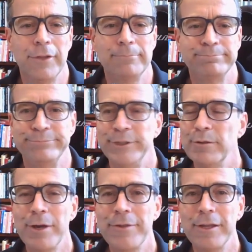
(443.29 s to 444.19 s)
then
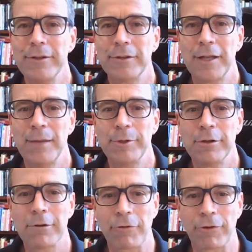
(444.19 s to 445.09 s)
you're wasting their time and
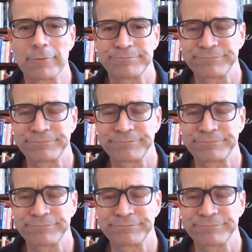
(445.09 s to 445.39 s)
yours.